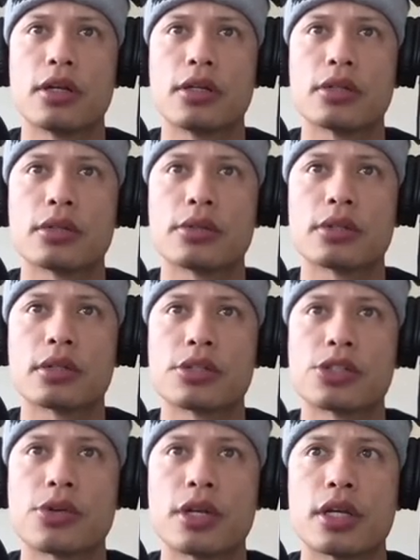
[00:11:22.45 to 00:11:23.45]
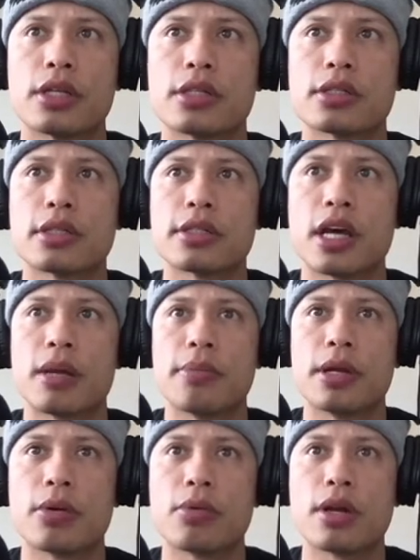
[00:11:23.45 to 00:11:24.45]
So let's just shrink it just a tad
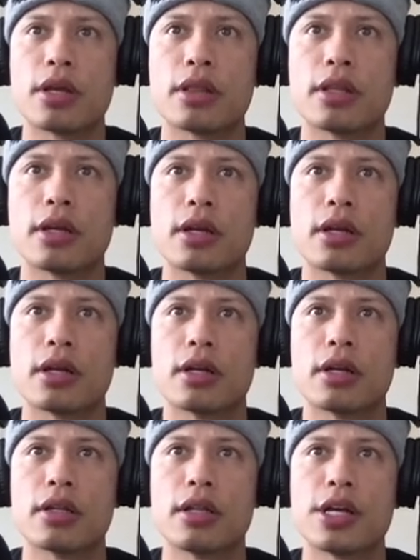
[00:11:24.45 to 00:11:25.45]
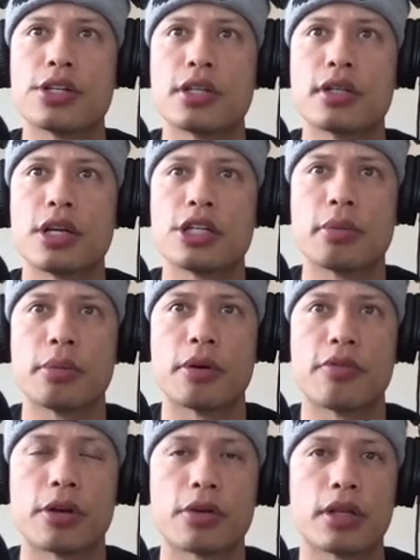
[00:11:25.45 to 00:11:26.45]
bit right there. That, sh that should be
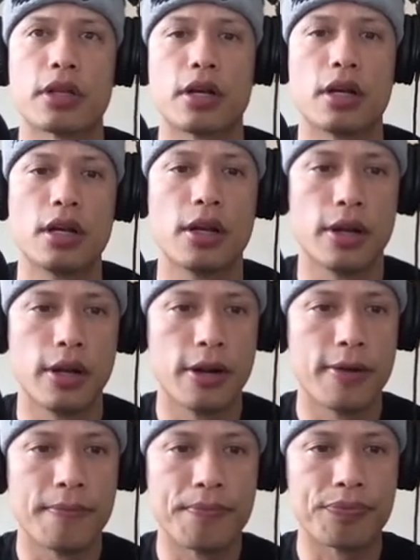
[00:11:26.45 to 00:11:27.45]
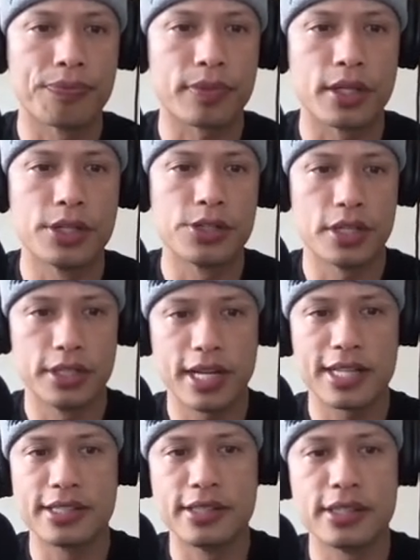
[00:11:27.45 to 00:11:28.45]
perfect right there. So as you
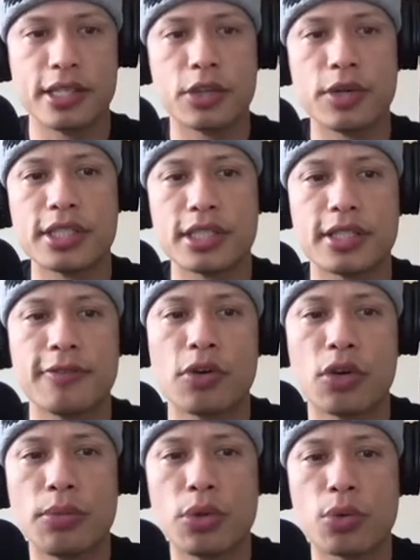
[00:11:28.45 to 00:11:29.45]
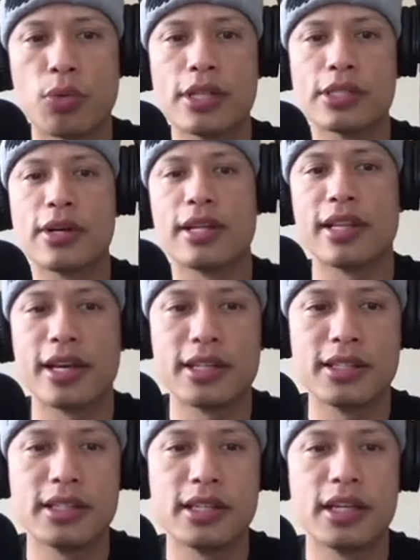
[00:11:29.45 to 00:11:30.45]
guys can see, three sixty photo booth rental
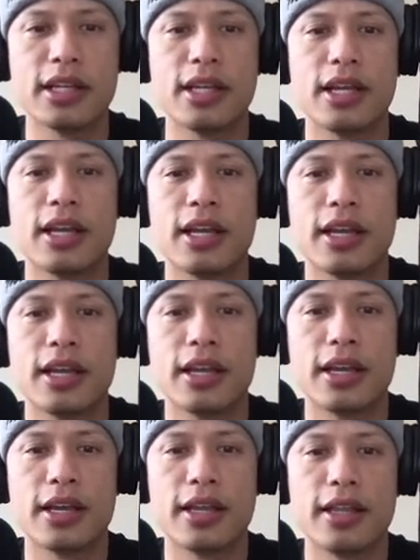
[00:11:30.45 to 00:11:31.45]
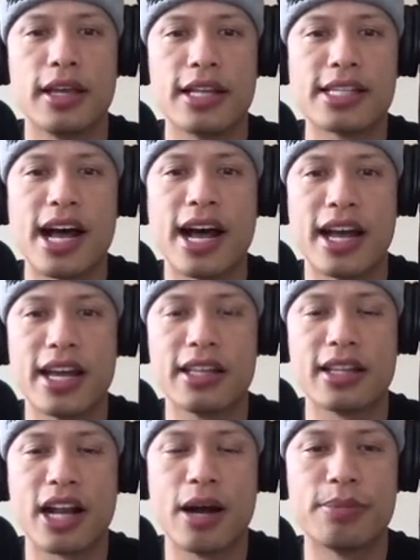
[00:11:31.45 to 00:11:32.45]
Atlanta. It's high,
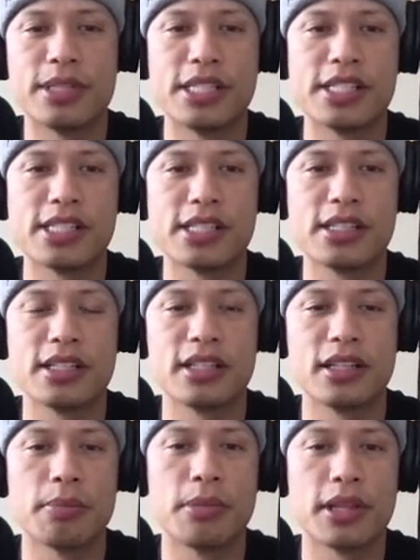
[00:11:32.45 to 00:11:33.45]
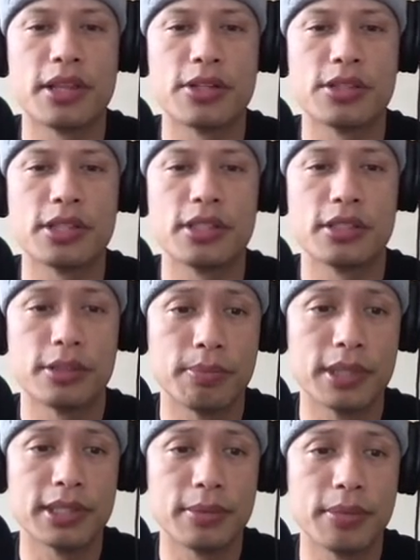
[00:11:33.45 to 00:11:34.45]
the competition, the monthly,
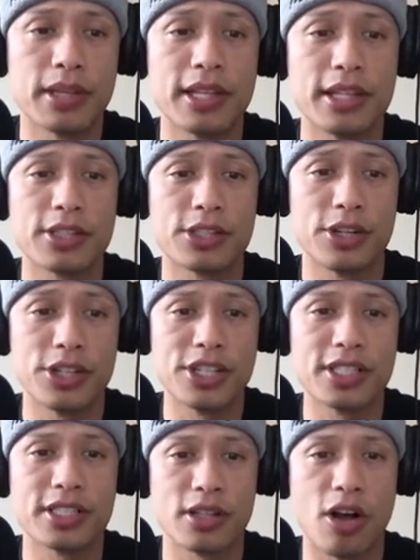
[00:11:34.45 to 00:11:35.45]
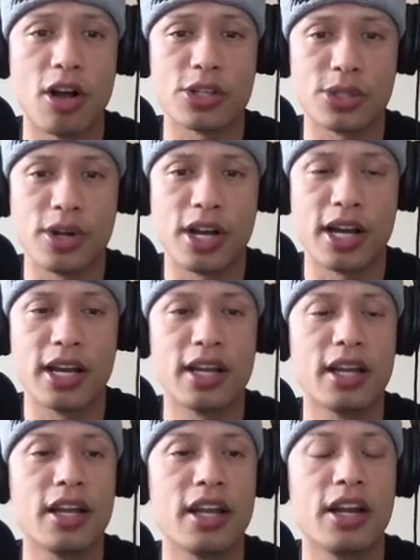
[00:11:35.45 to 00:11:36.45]
monthly searches is also high,
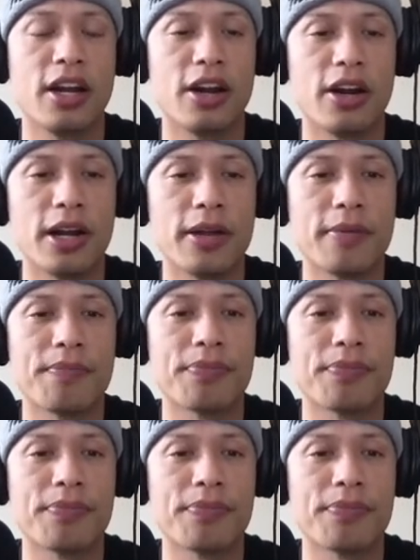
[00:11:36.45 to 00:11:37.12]
right?